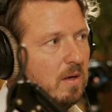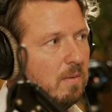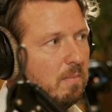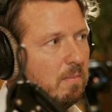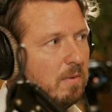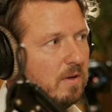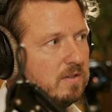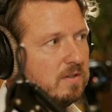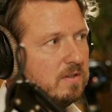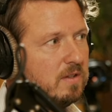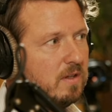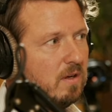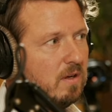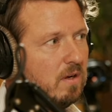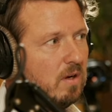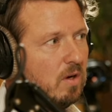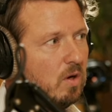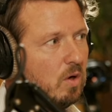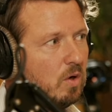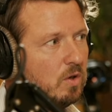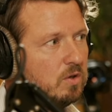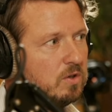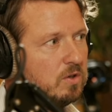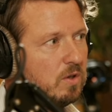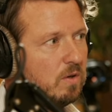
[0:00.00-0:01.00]
but
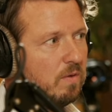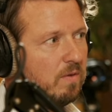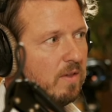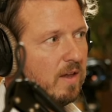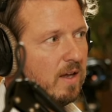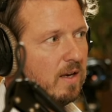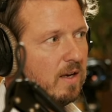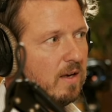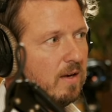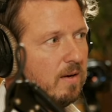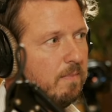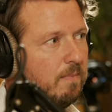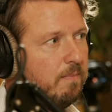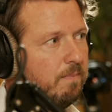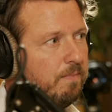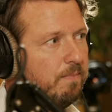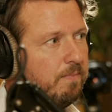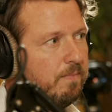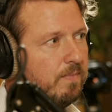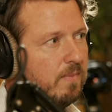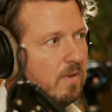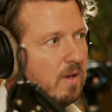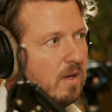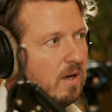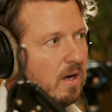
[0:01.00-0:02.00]
also then
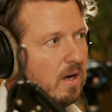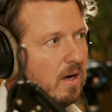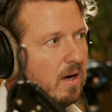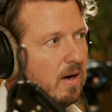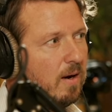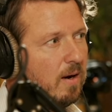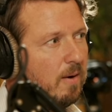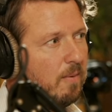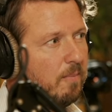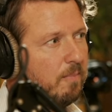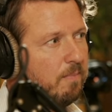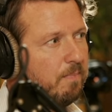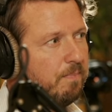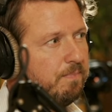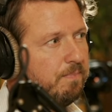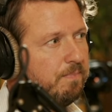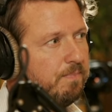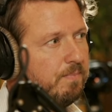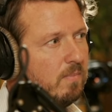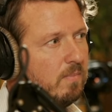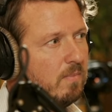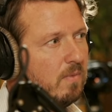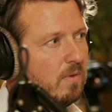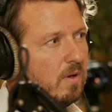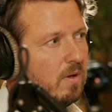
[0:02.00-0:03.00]
um,
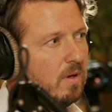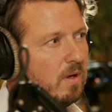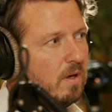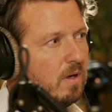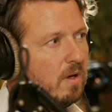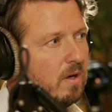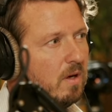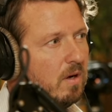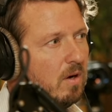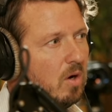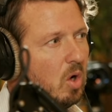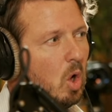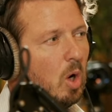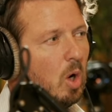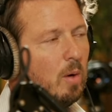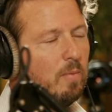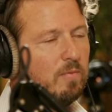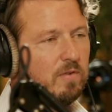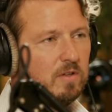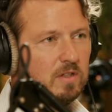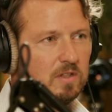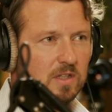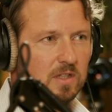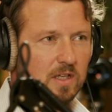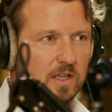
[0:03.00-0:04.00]

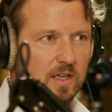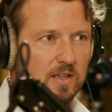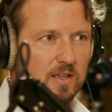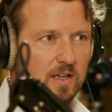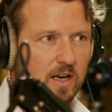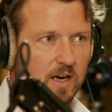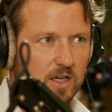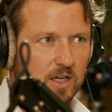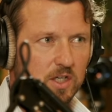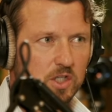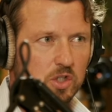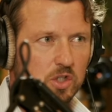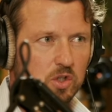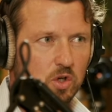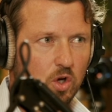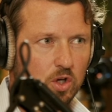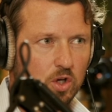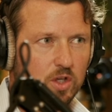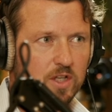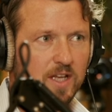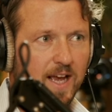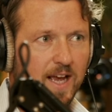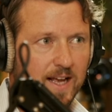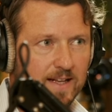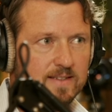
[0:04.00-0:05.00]
obviously there is not
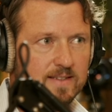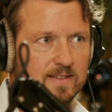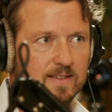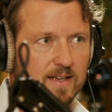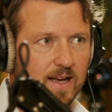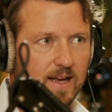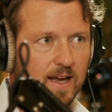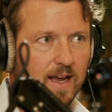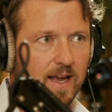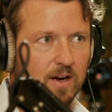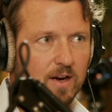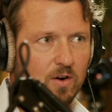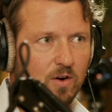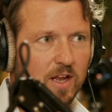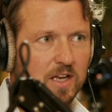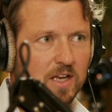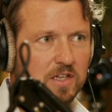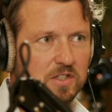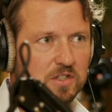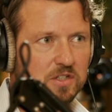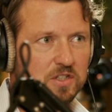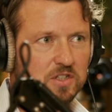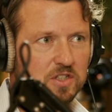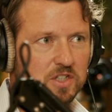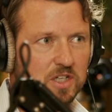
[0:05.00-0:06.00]
yet a
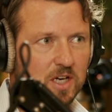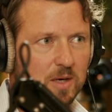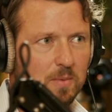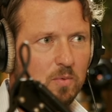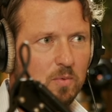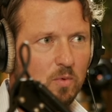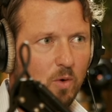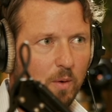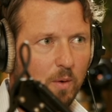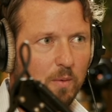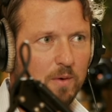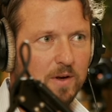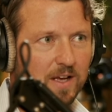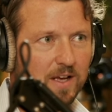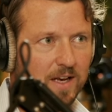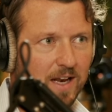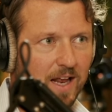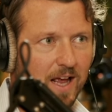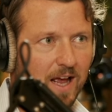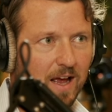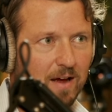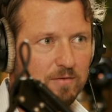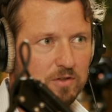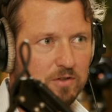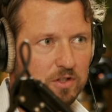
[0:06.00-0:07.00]
relationship where we can
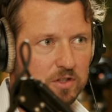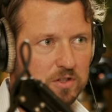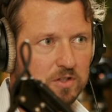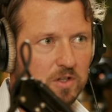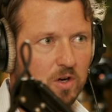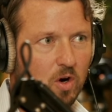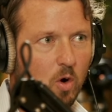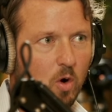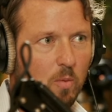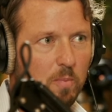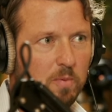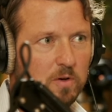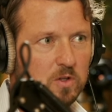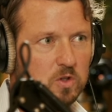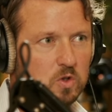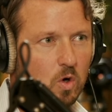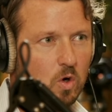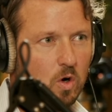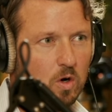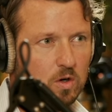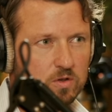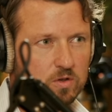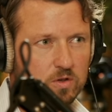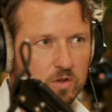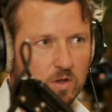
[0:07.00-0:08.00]
have just an open
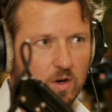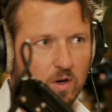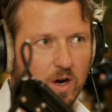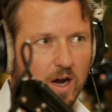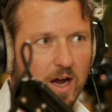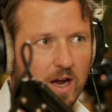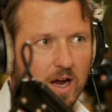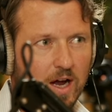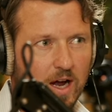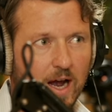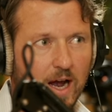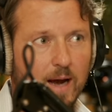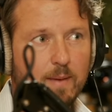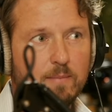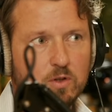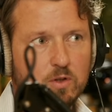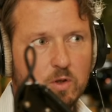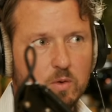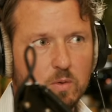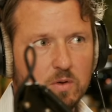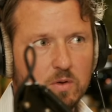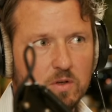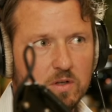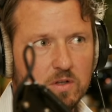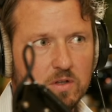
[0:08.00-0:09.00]
talk so I'm
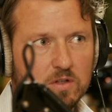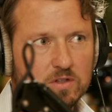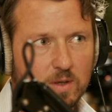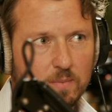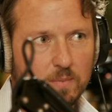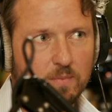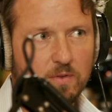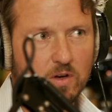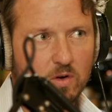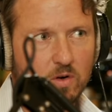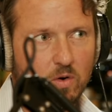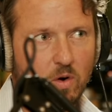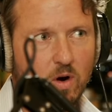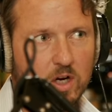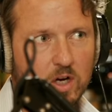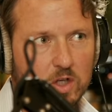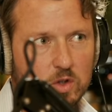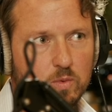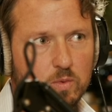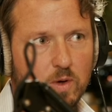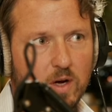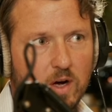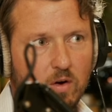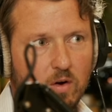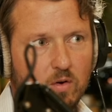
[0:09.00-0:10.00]
doing something wrong as
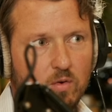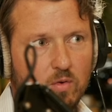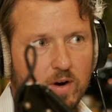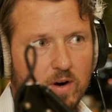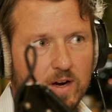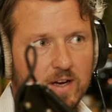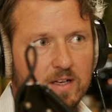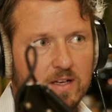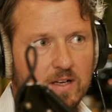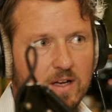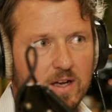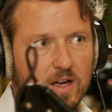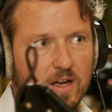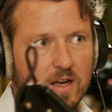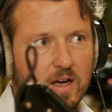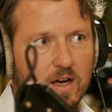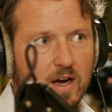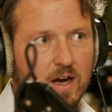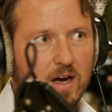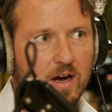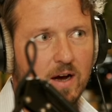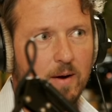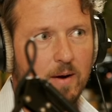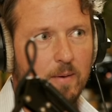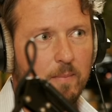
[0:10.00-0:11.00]
well, right?
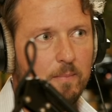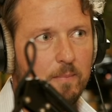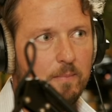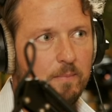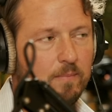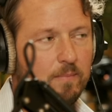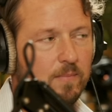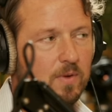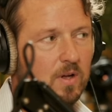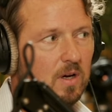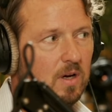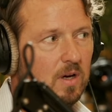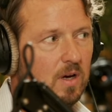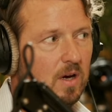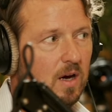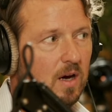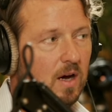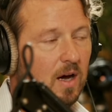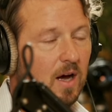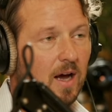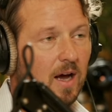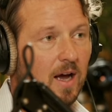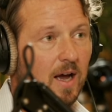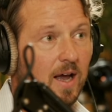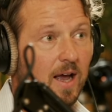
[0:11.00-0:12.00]
Um,
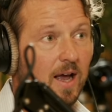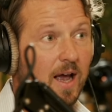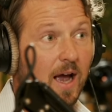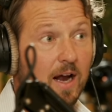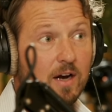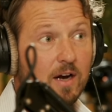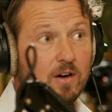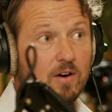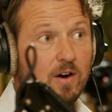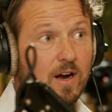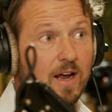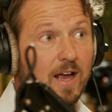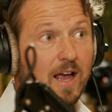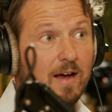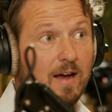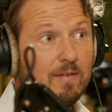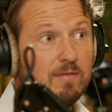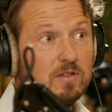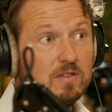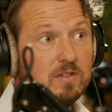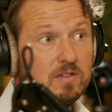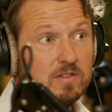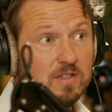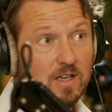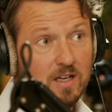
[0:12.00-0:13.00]
uh, either point. I
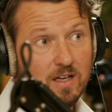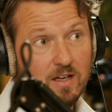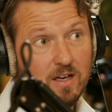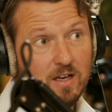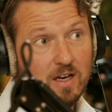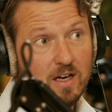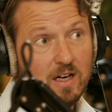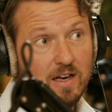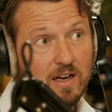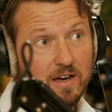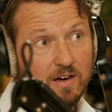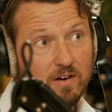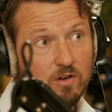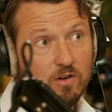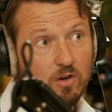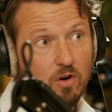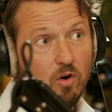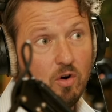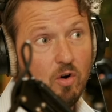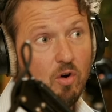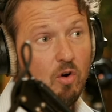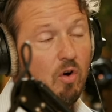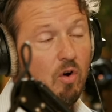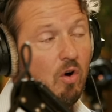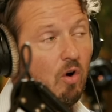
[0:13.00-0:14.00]
haven't said a clear no,
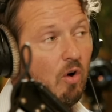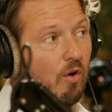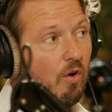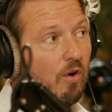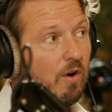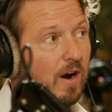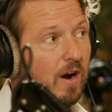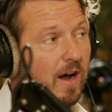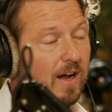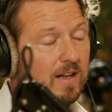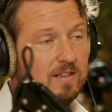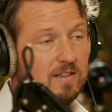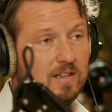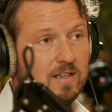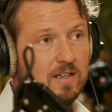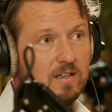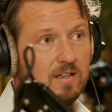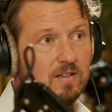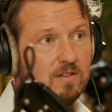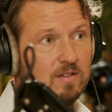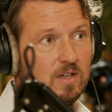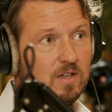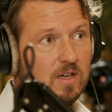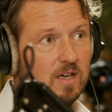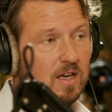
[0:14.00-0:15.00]
or I
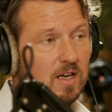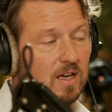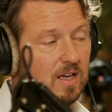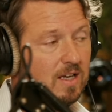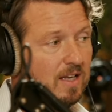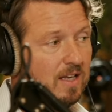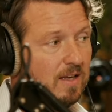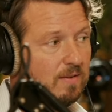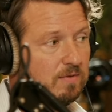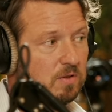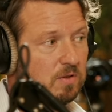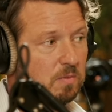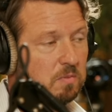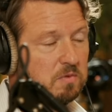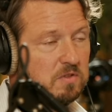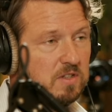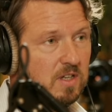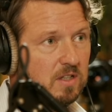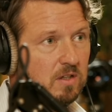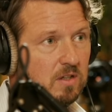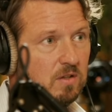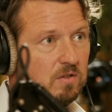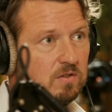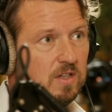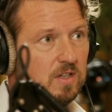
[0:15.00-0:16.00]
didn't give some
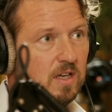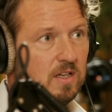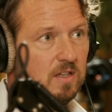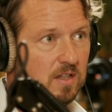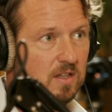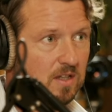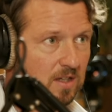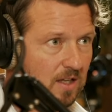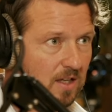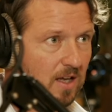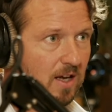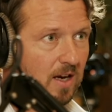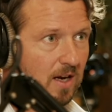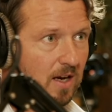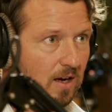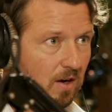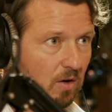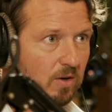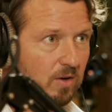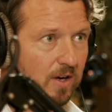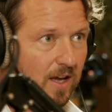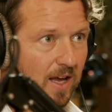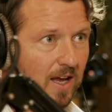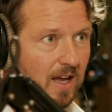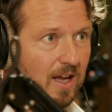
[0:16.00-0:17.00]
signals that yeah,
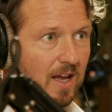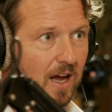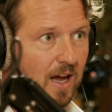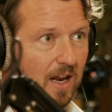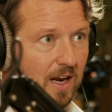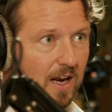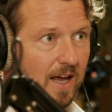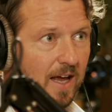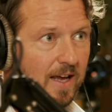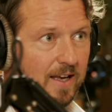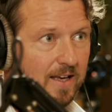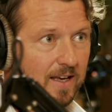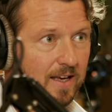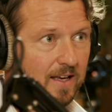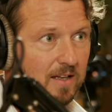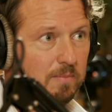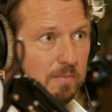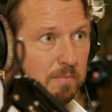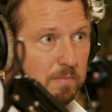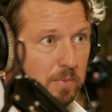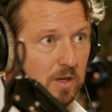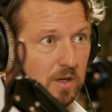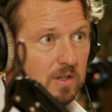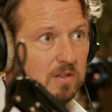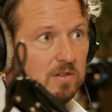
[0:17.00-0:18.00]
okay, I like
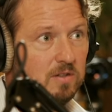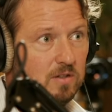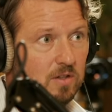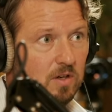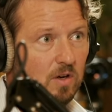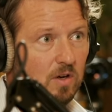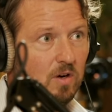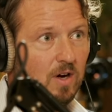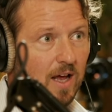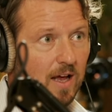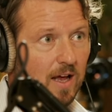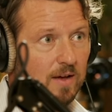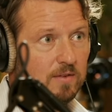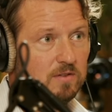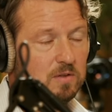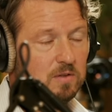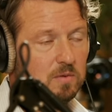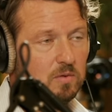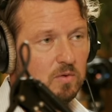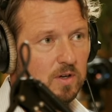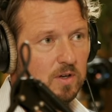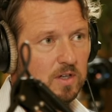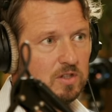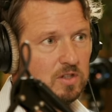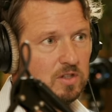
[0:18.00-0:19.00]
it, but you know I have some
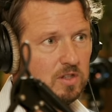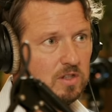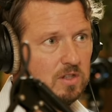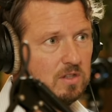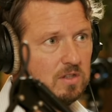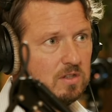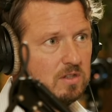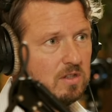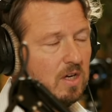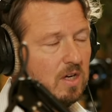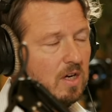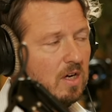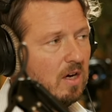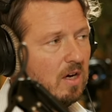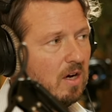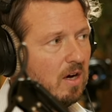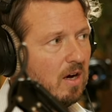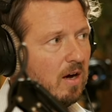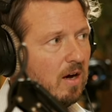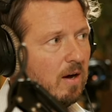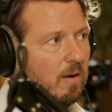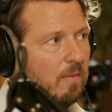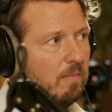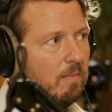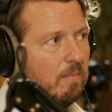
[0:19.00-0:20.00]
questions,
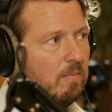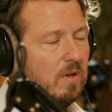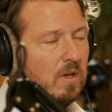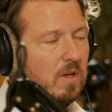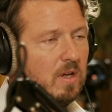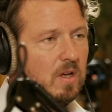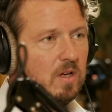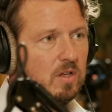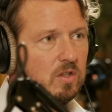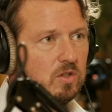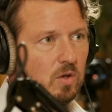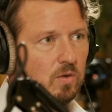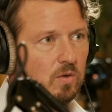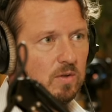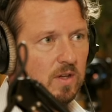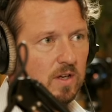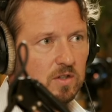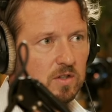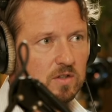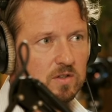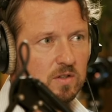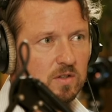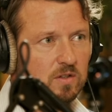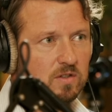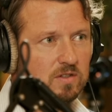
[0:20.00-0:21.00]
um, so they're
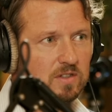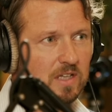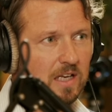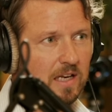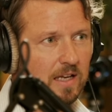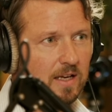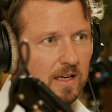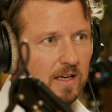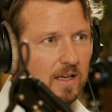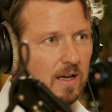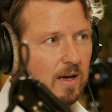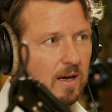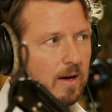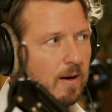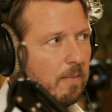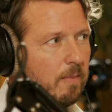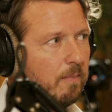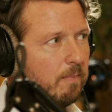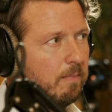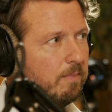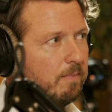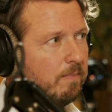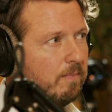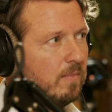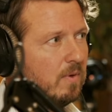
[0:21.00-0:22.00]
still selling.
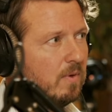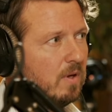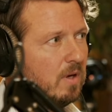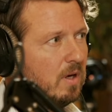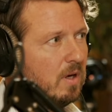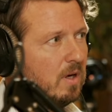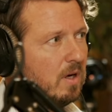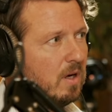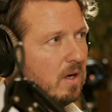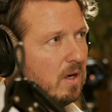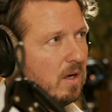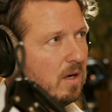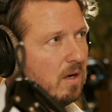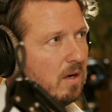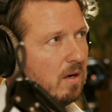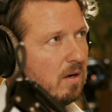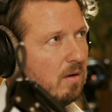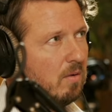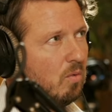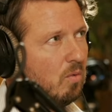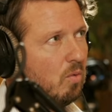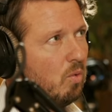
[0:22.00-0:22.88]
Um, uh,